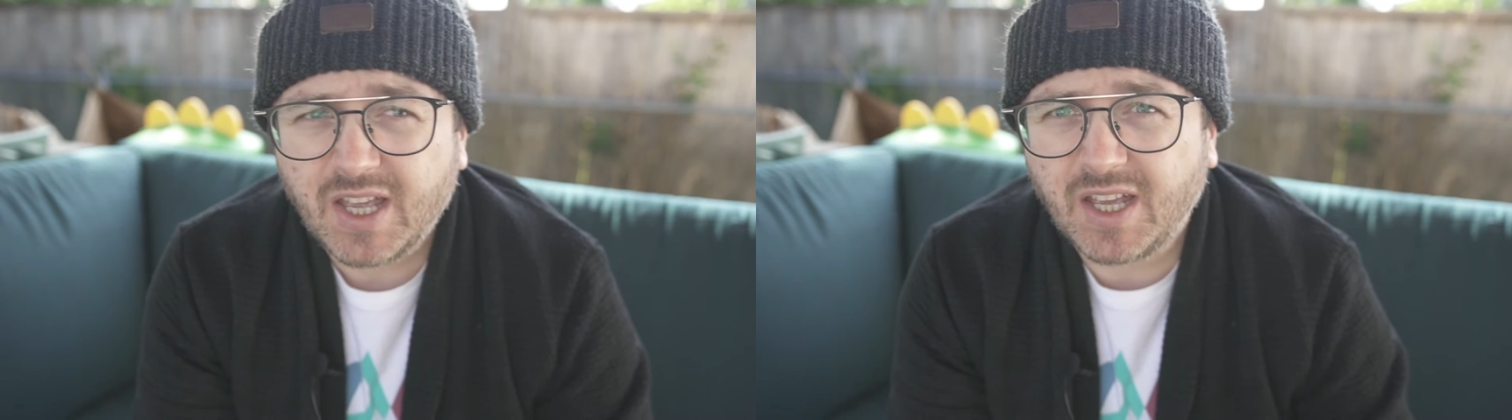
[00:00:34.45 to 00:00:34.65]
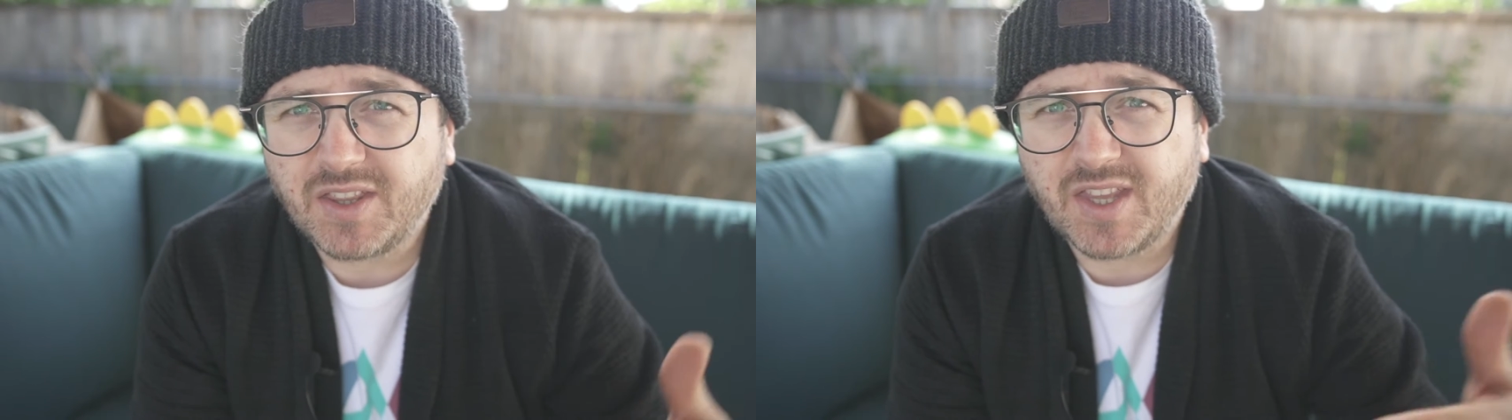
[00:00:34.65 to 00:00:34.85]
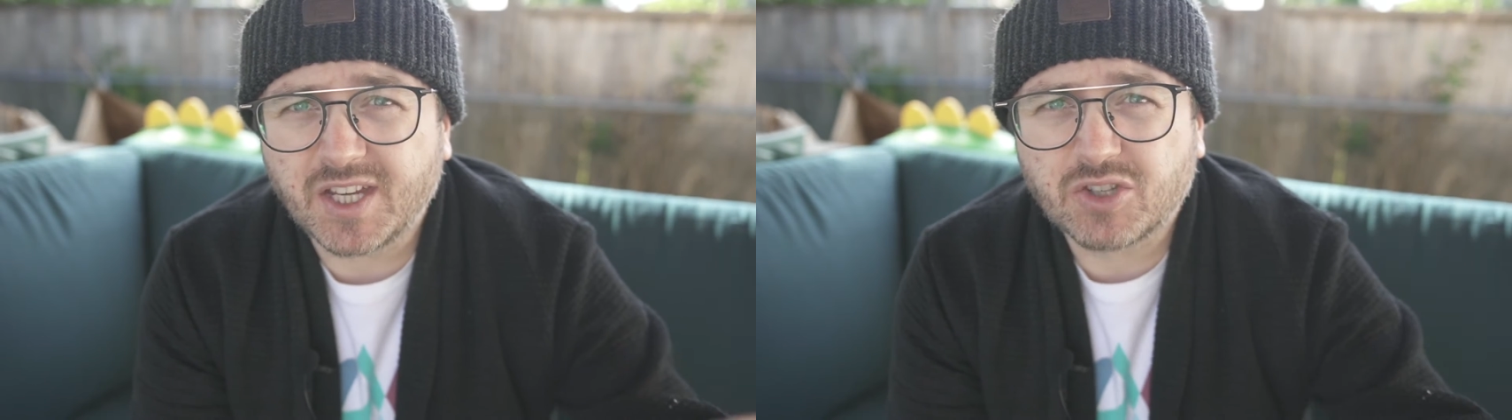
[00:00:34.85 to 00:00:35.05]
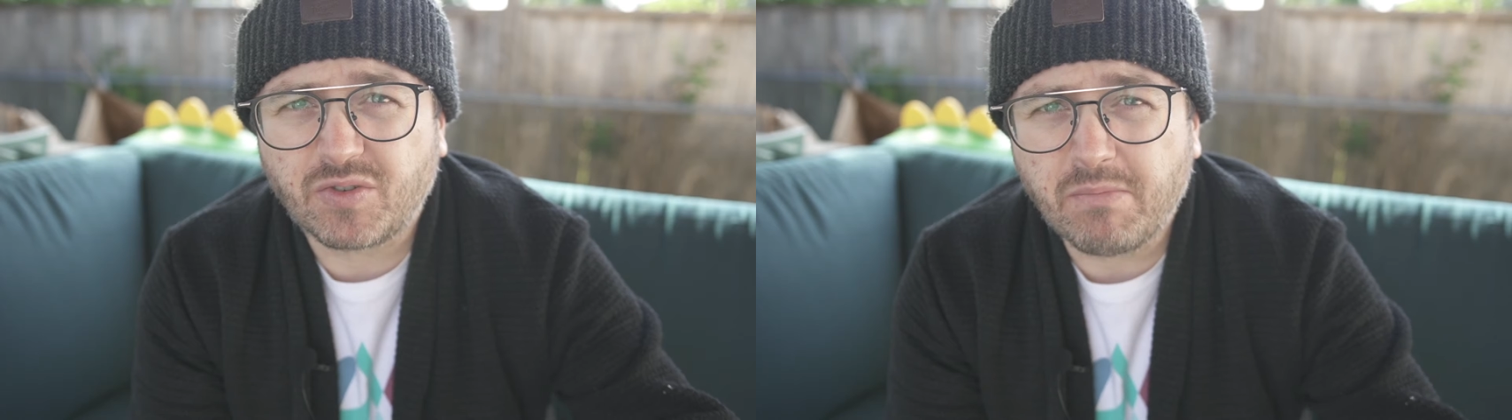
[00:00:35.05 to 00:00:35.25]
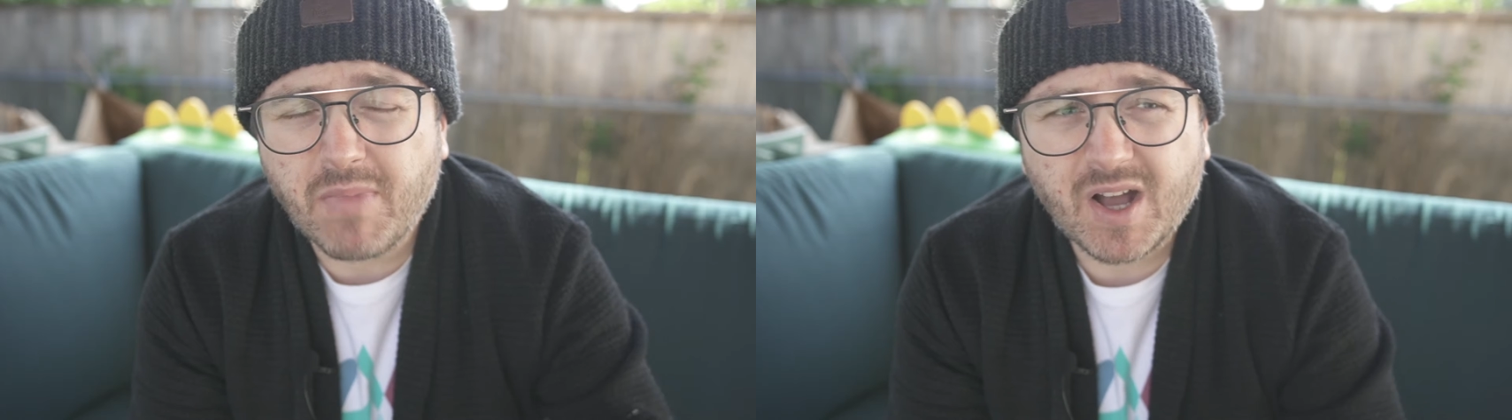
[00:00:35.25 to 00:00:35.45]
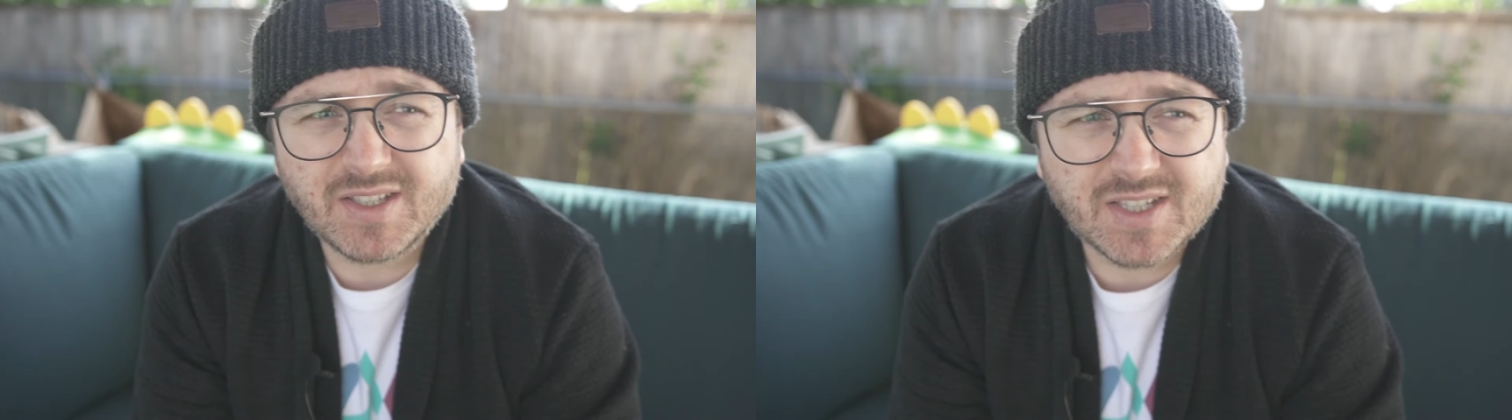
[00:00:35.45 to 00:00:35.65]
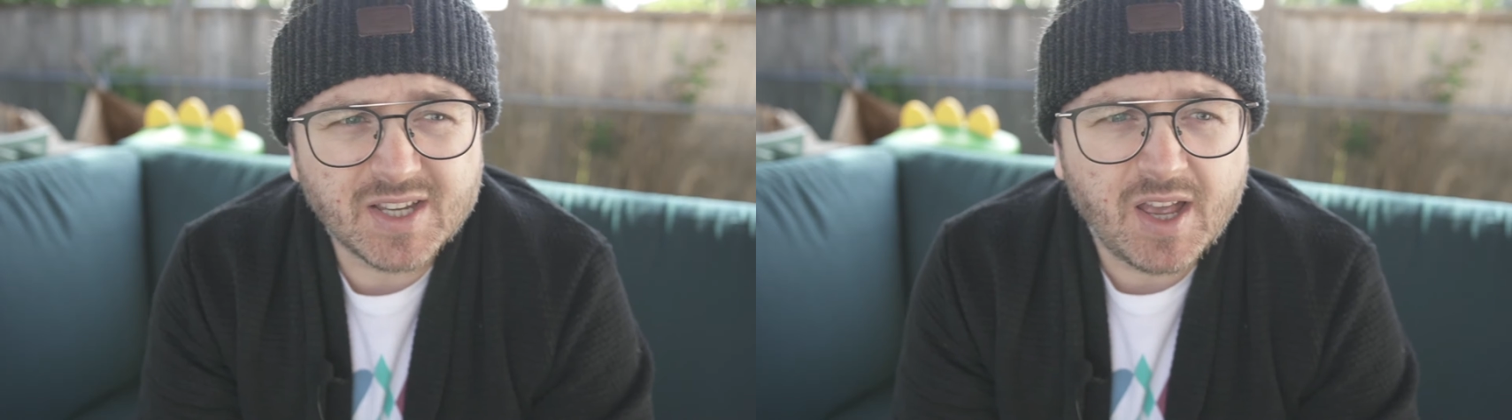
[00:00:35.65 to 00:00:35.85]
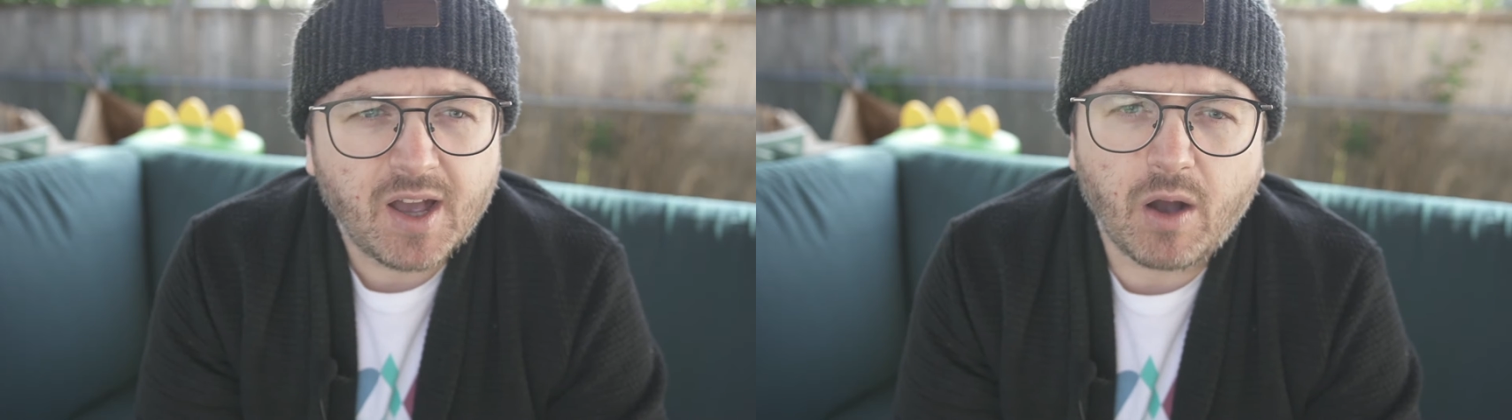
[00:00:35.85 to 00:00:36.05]
in the next 3 months
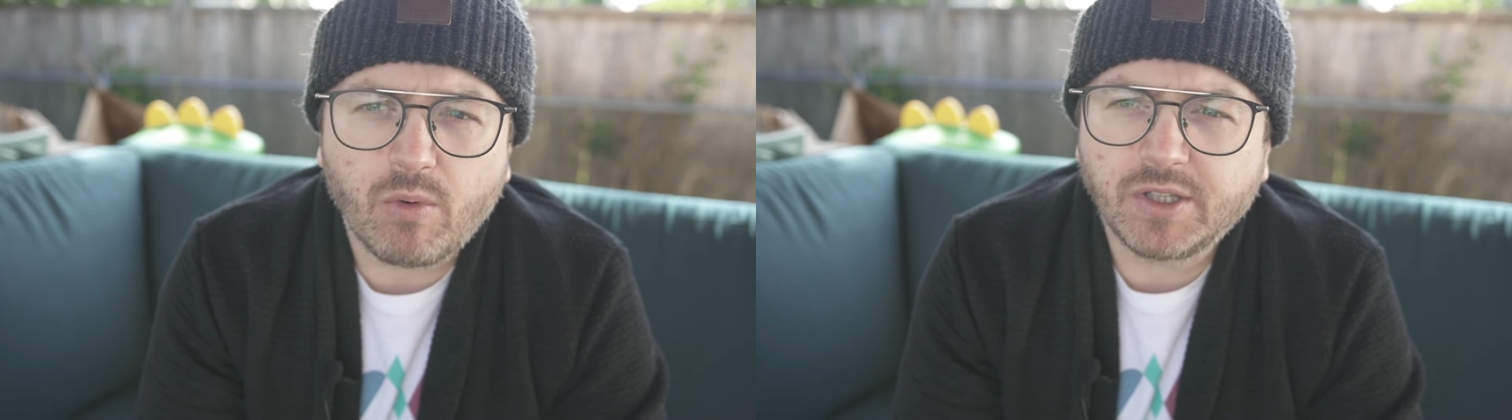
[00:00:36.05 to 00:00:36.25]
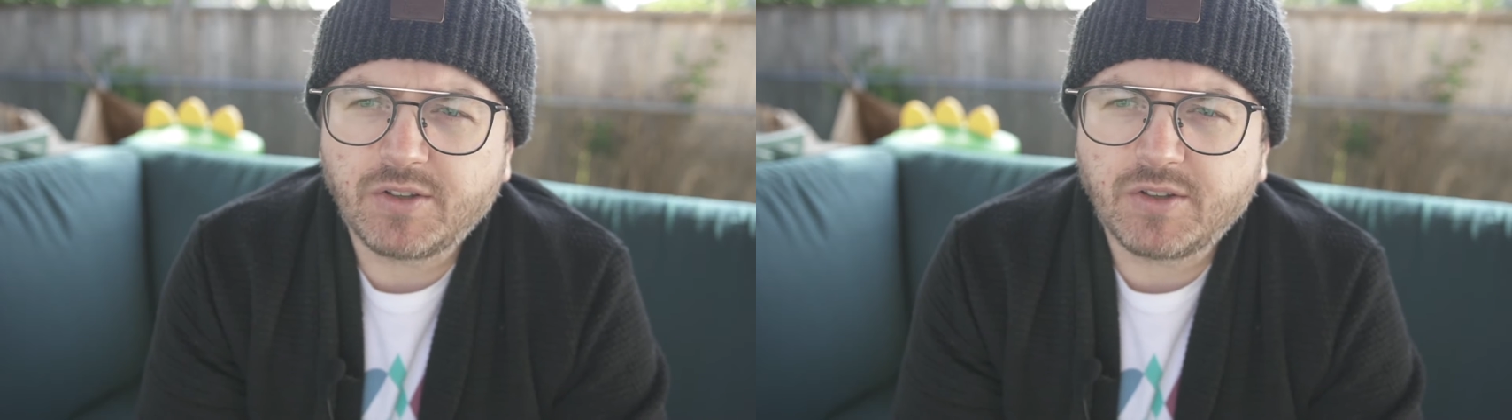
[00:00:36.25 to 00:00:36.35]
I want